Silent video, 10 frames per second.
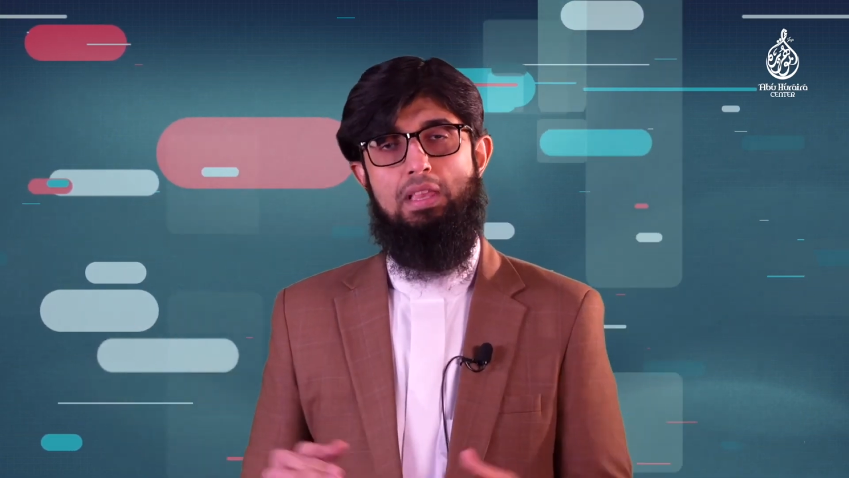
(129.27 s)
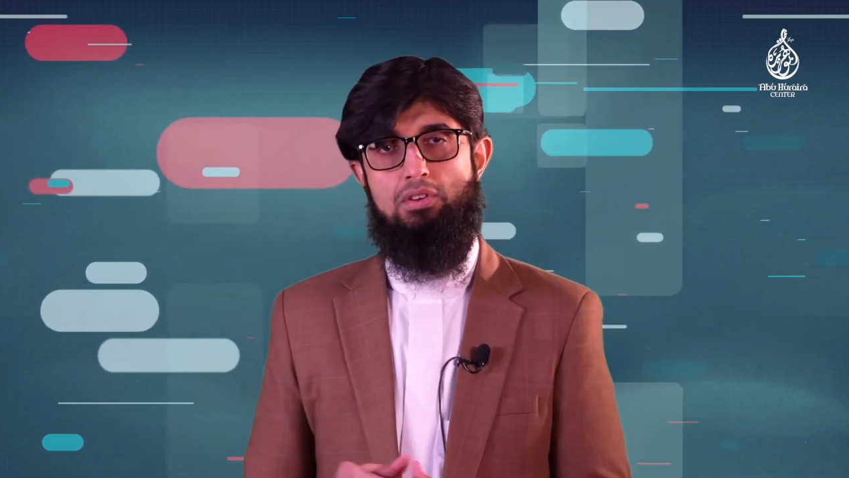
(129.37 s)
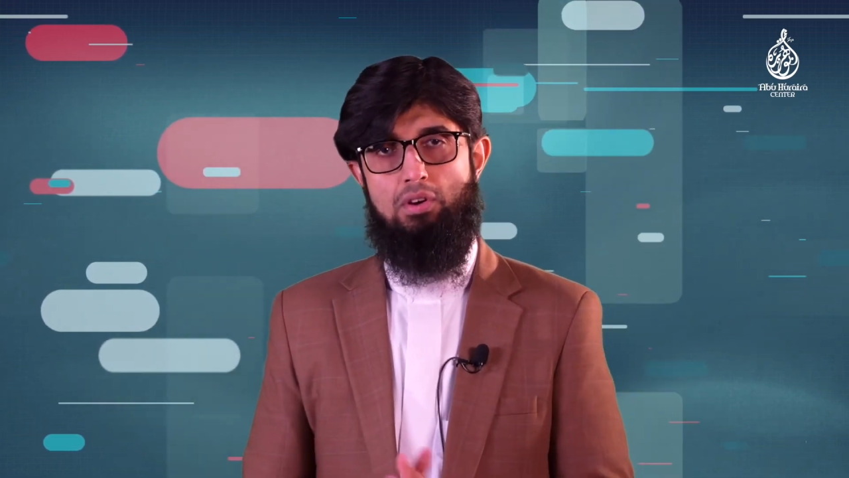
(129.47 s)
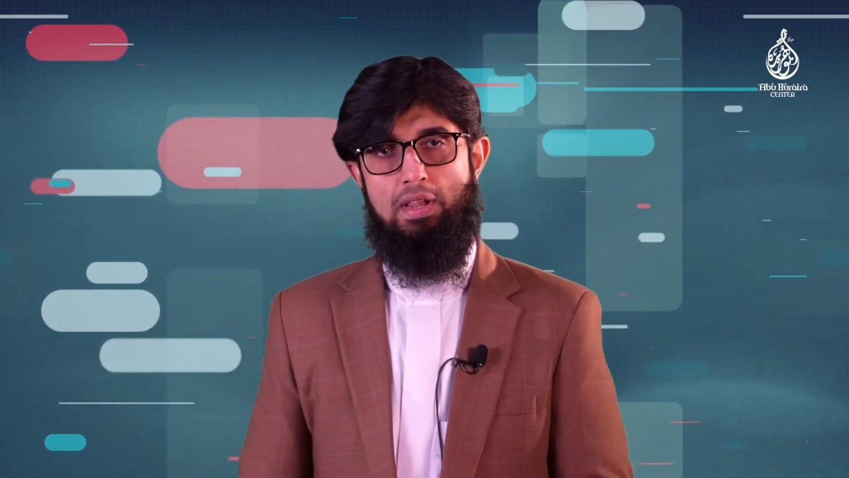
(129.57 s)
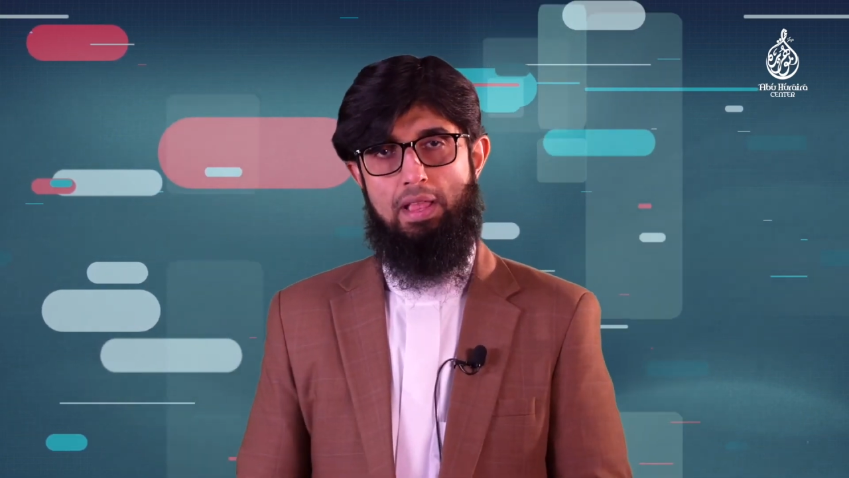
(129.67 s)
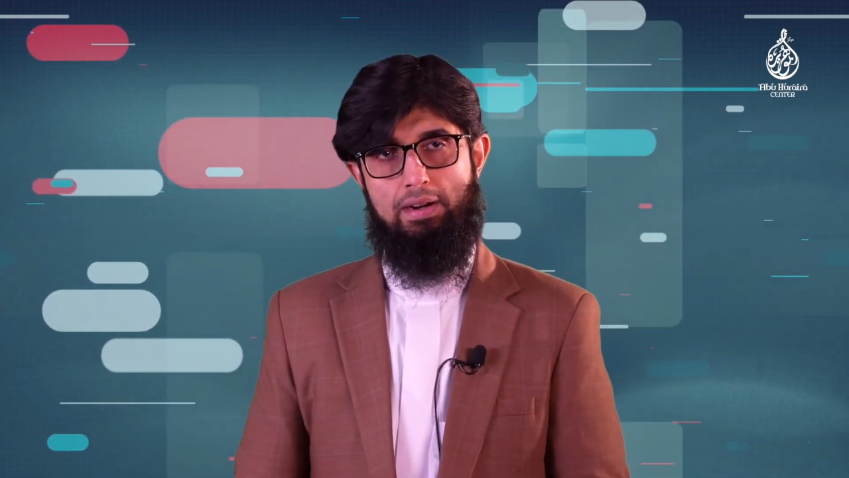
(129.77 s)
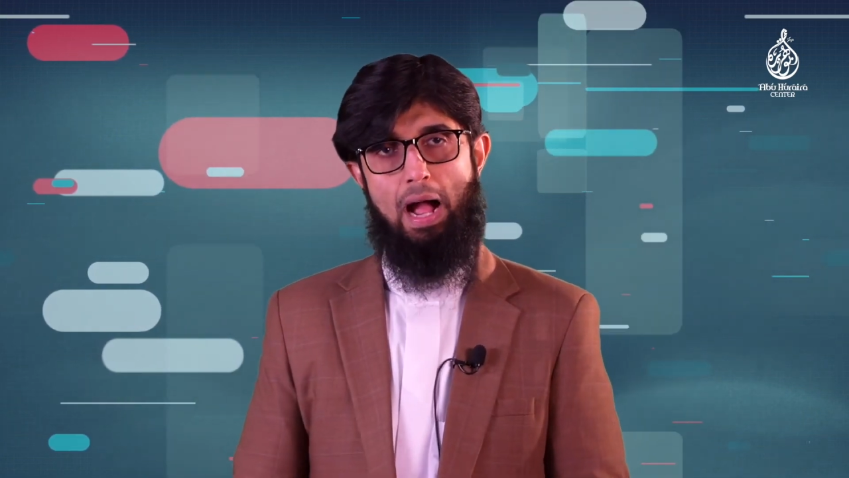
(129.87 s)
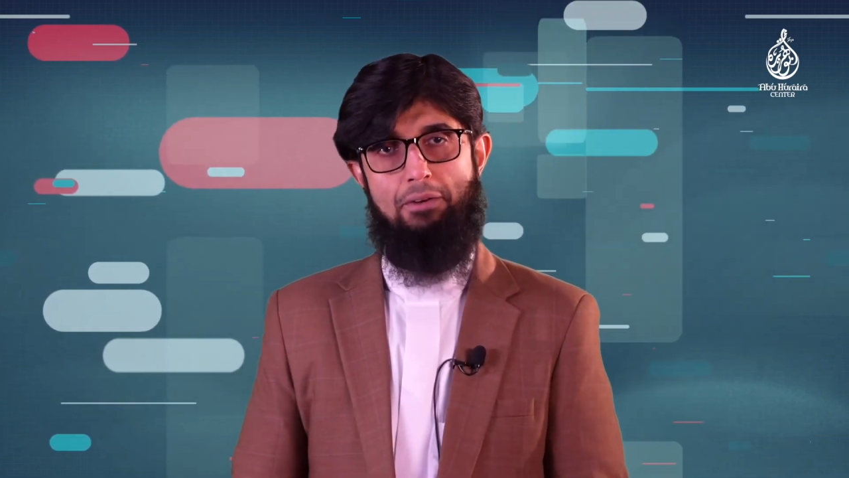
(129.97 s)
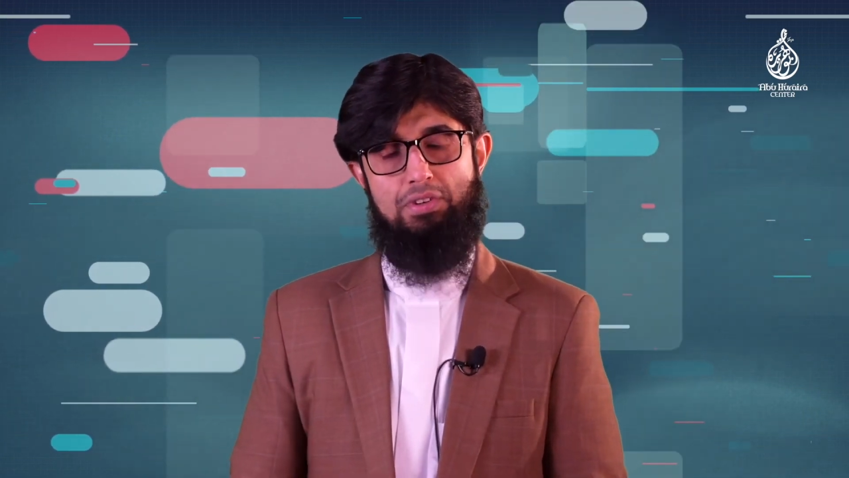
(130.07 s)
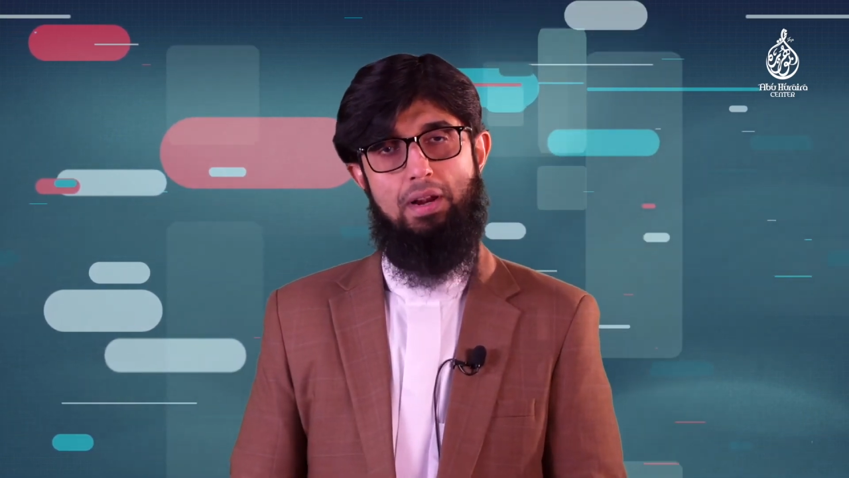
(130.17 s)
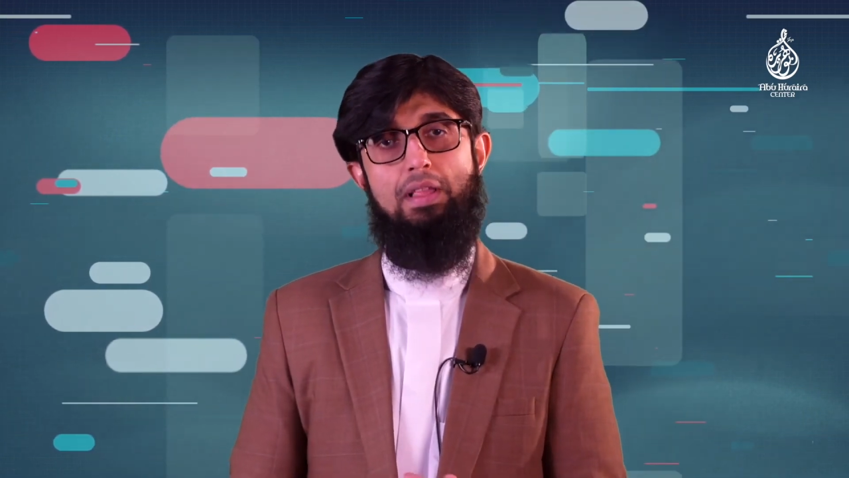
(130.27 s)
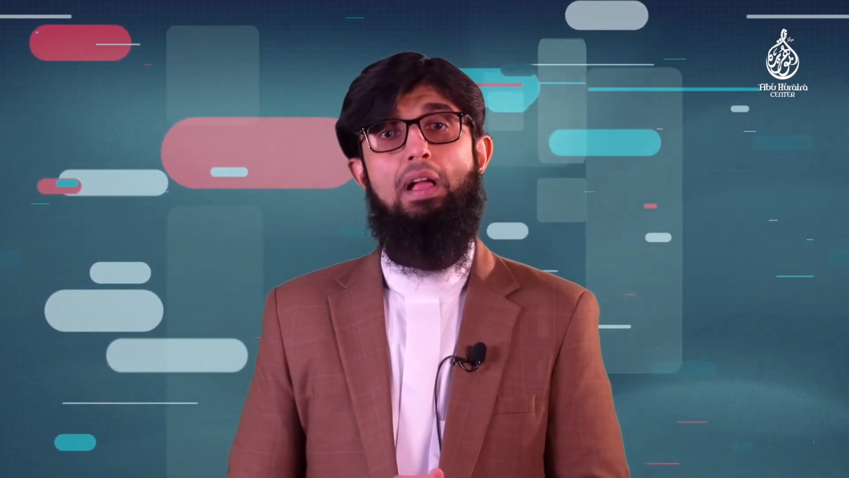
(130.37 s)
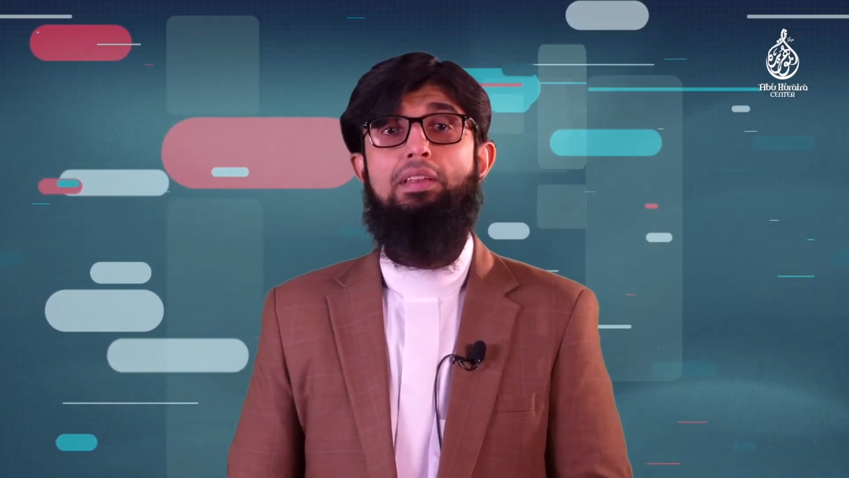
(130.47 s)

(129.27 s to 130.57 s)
in your hereafter.